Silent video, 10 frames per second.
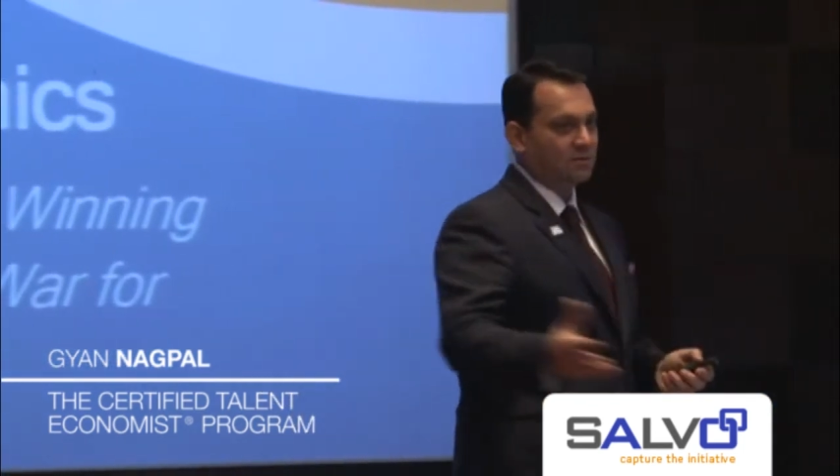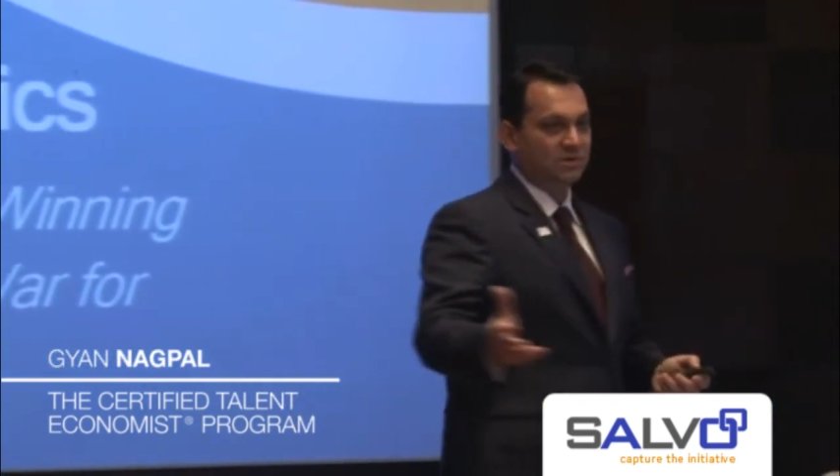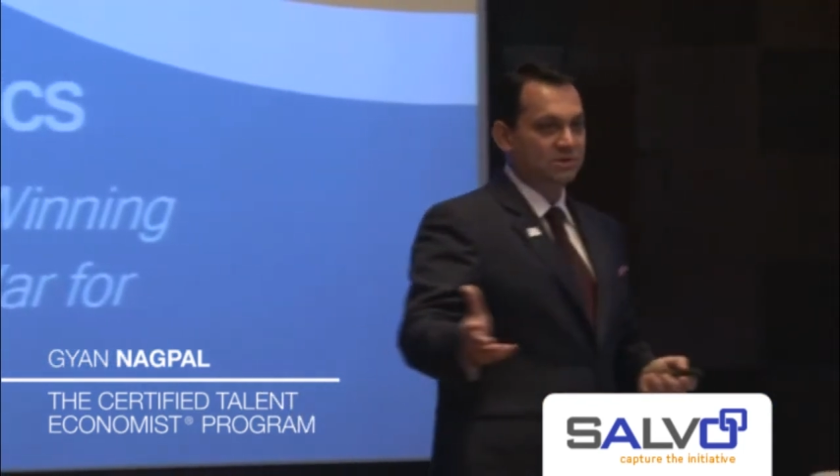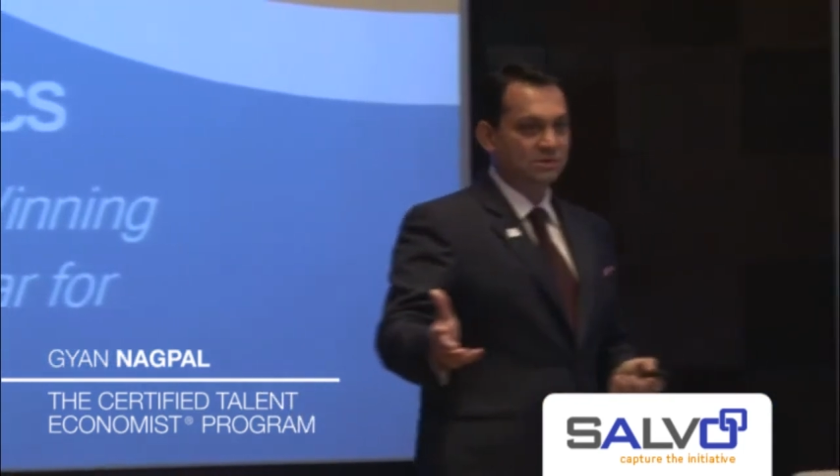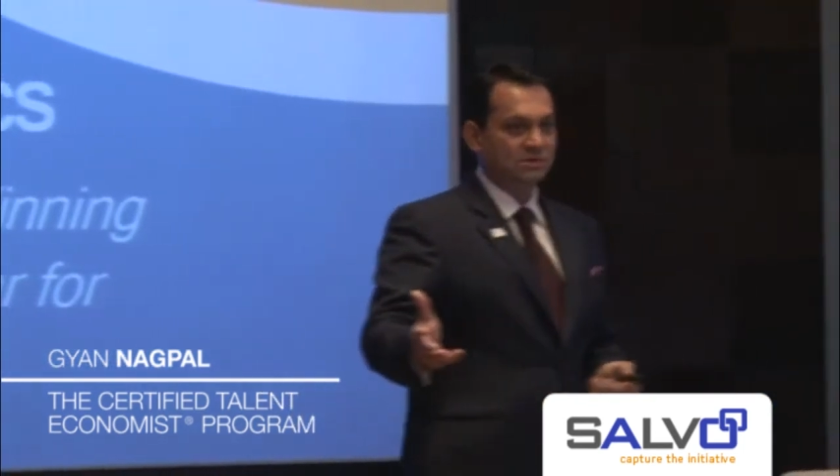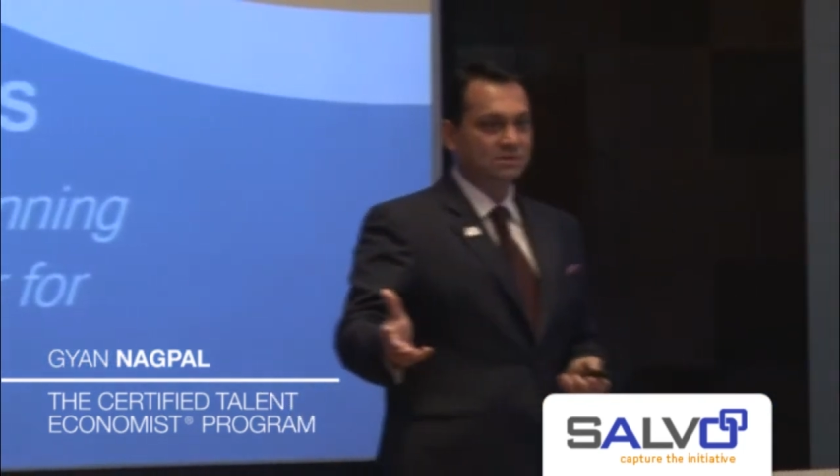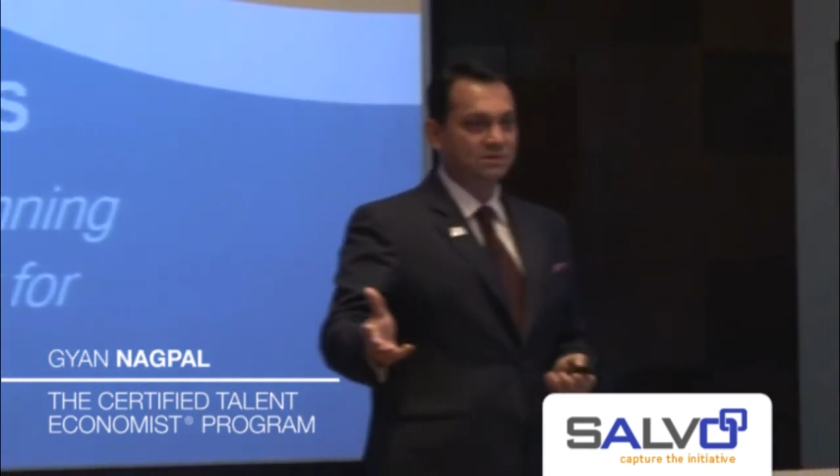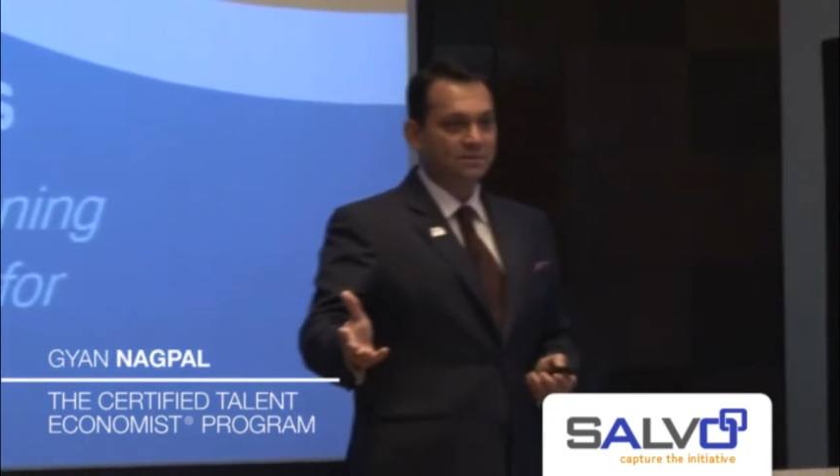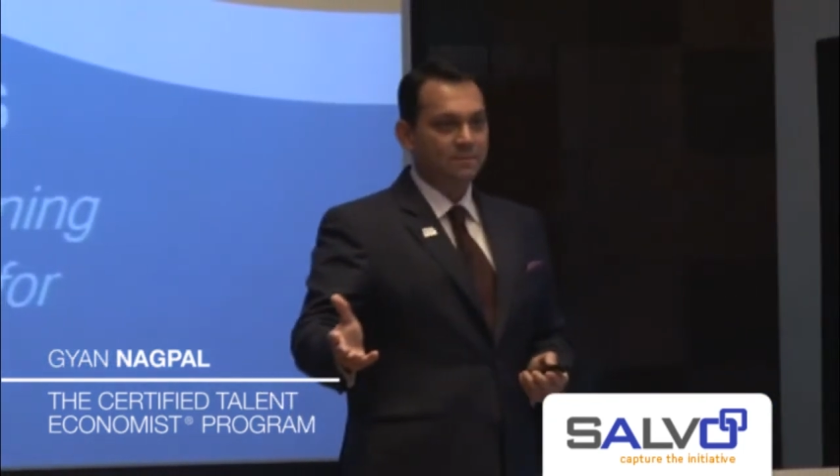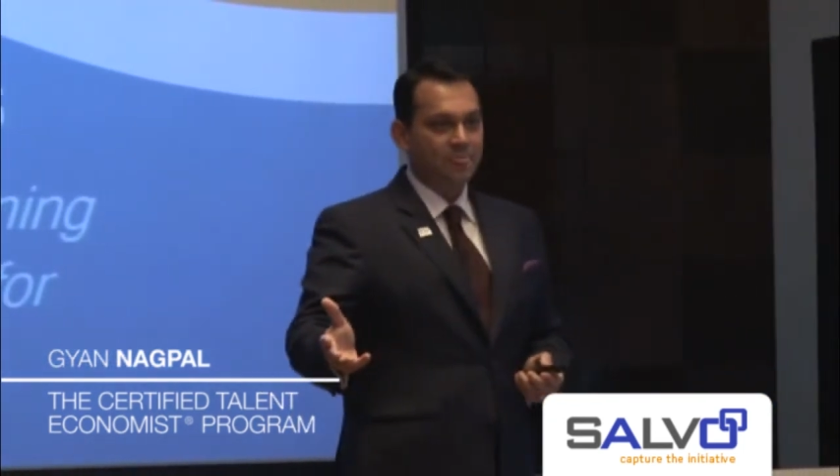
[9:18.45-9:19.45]
ambitions.
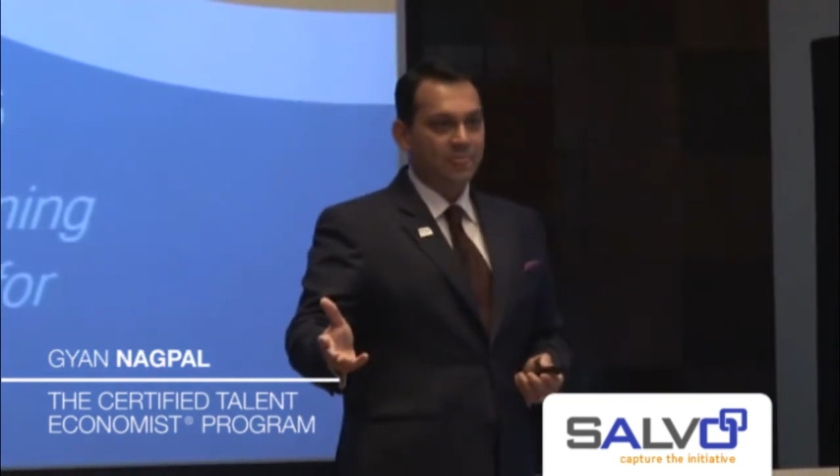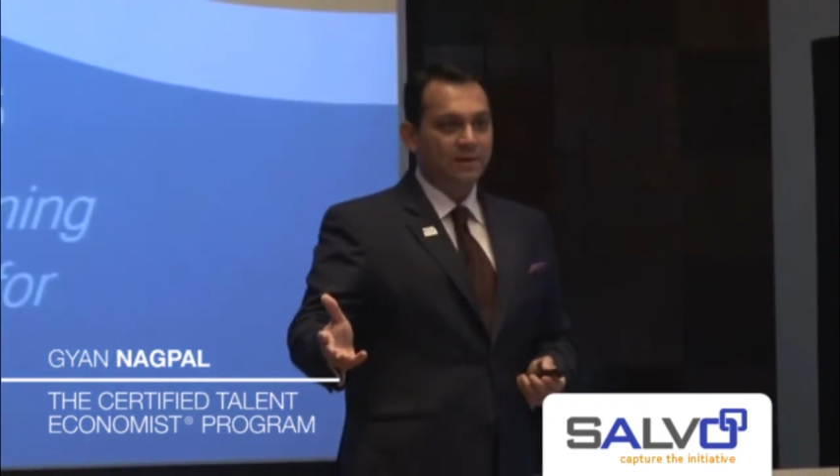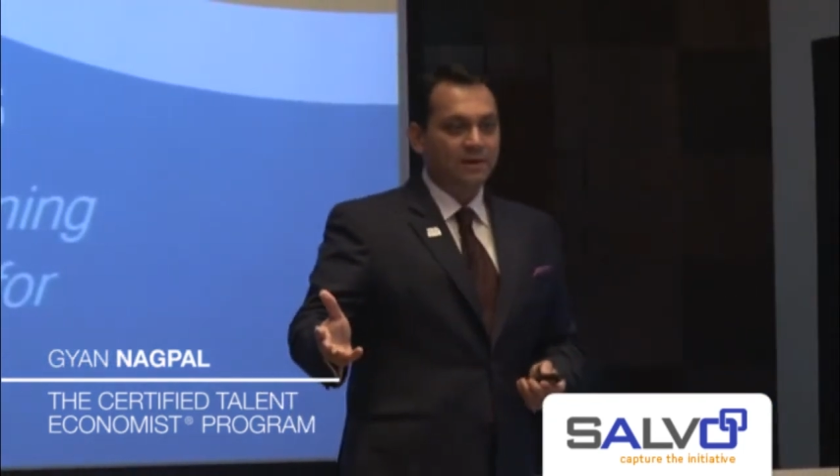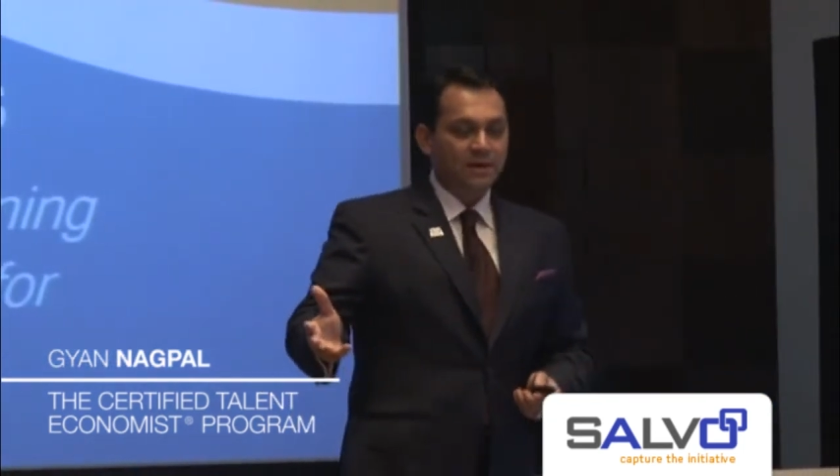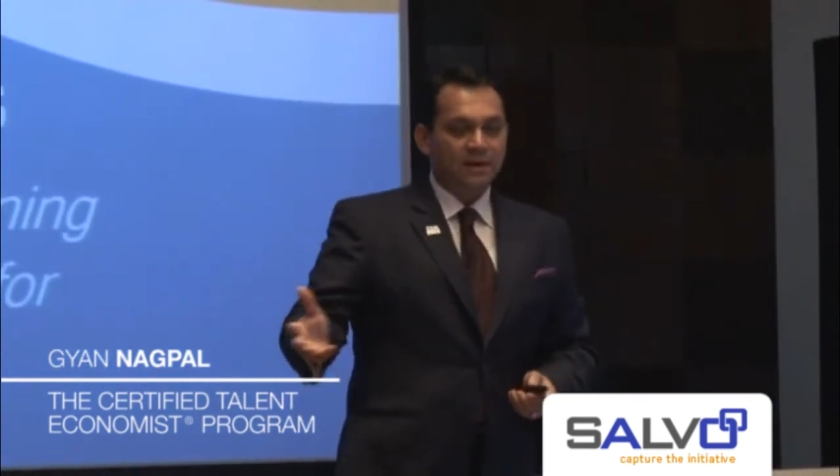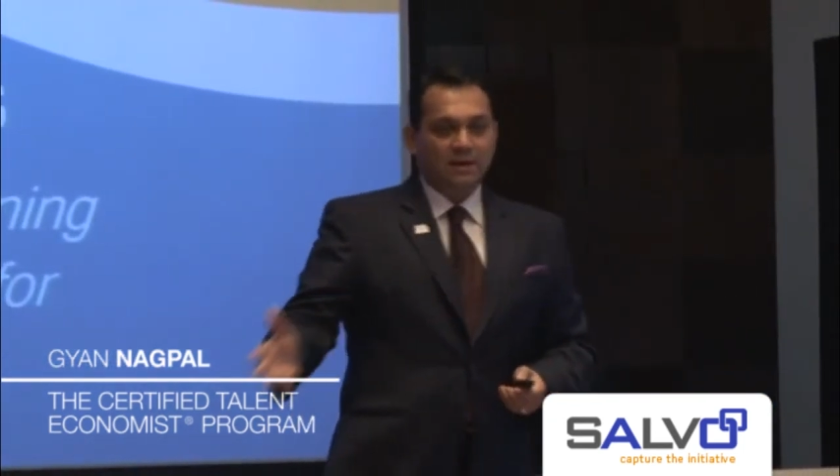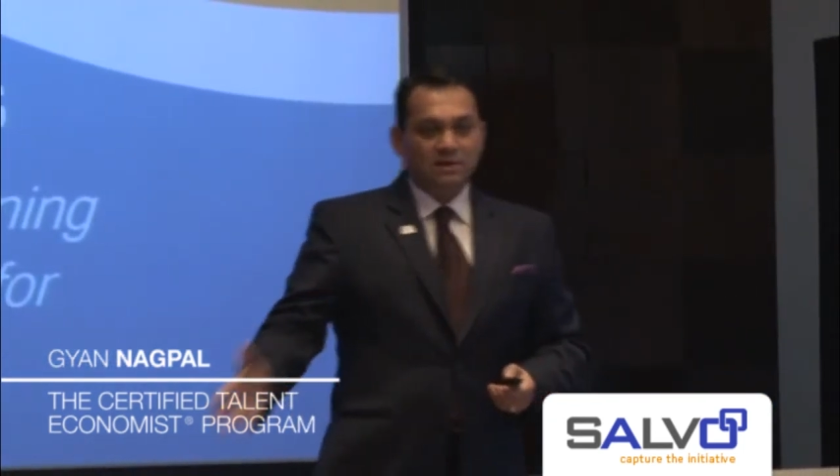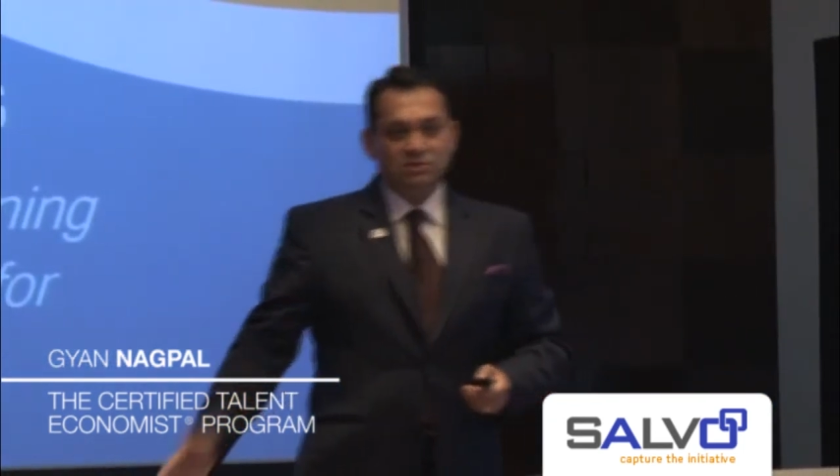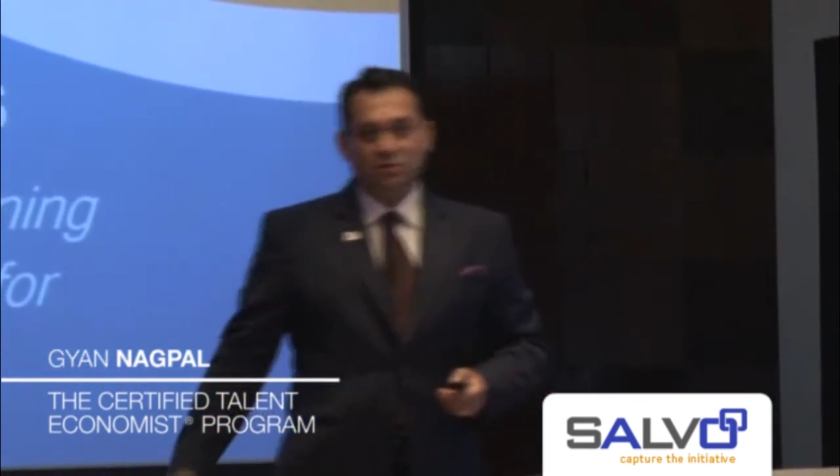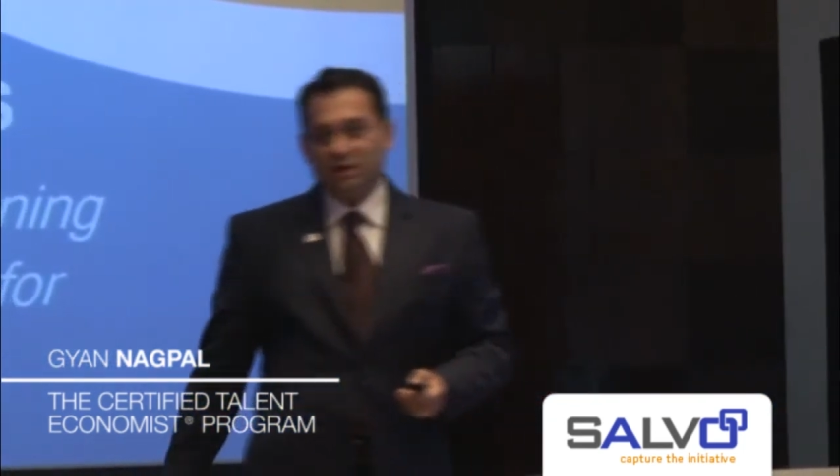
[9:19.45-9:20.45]

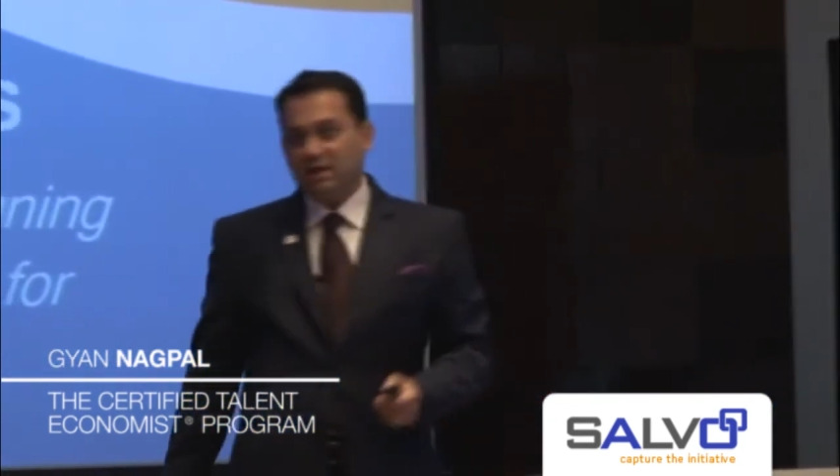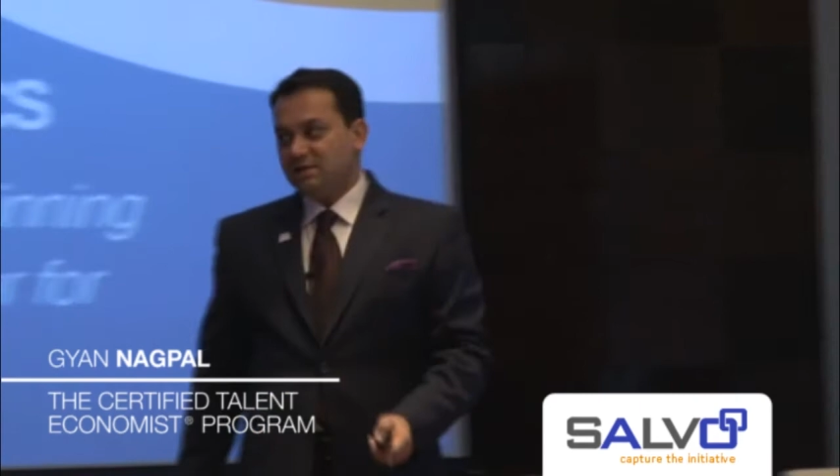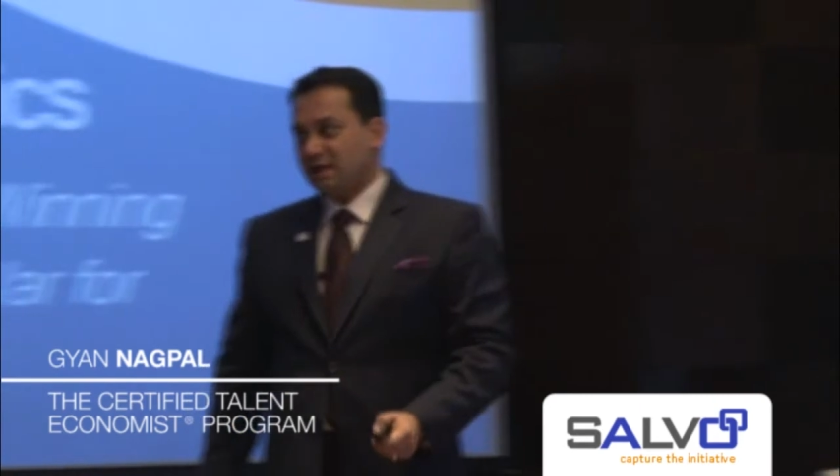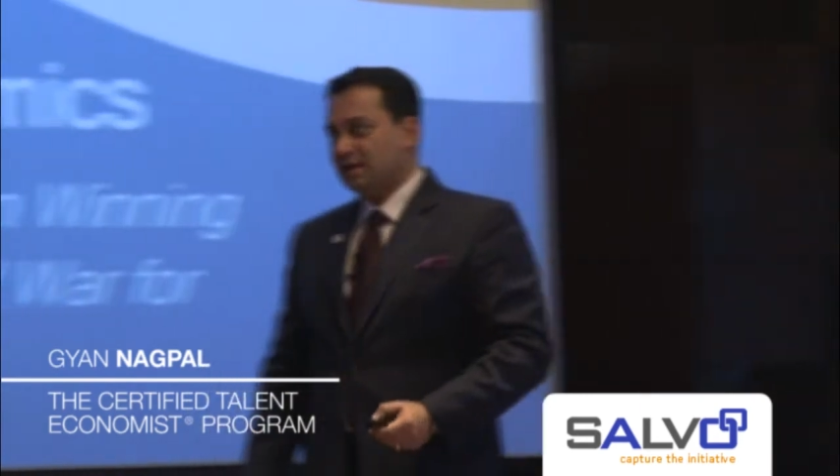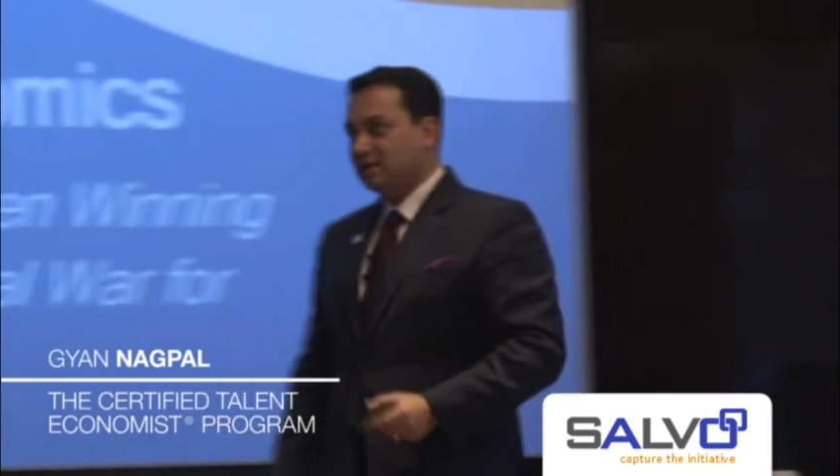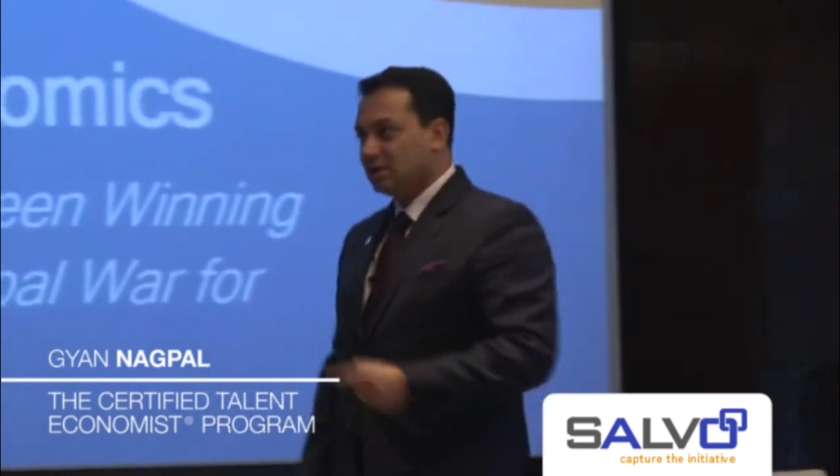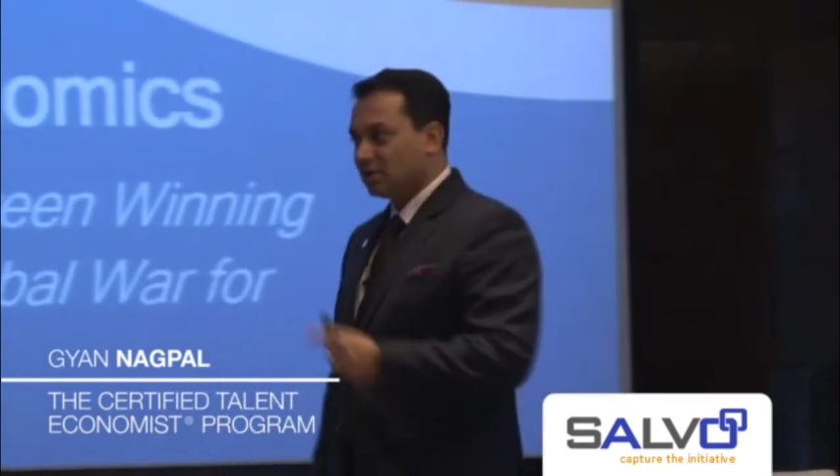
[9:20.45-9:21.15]
So in talent